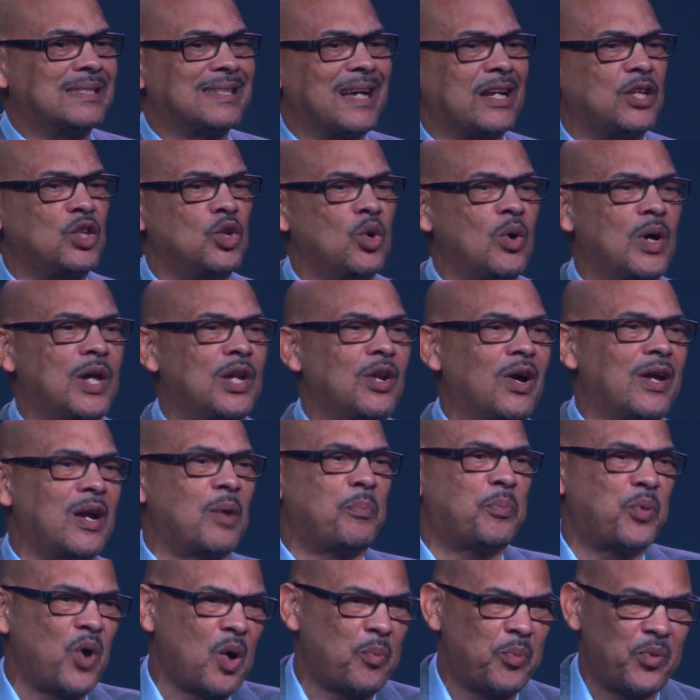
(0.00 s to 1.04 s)
that you are not
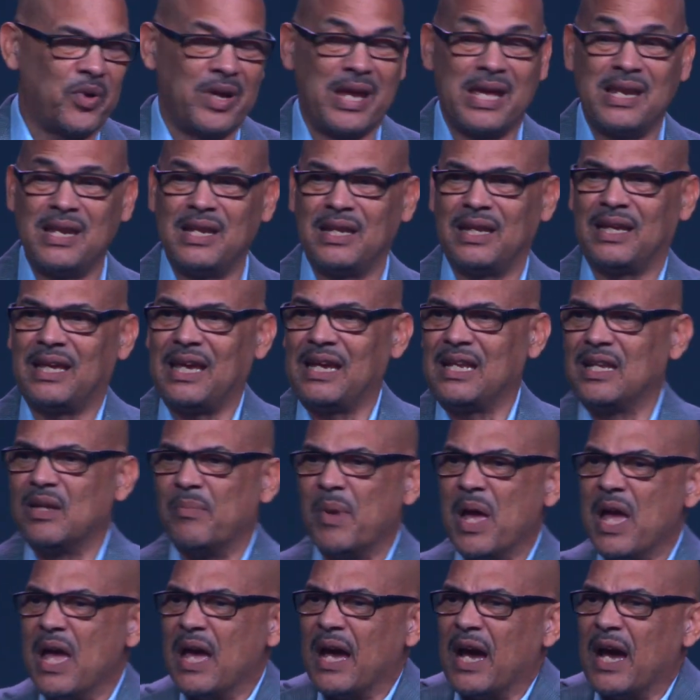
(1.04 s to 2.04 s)
appropriating the kingdom.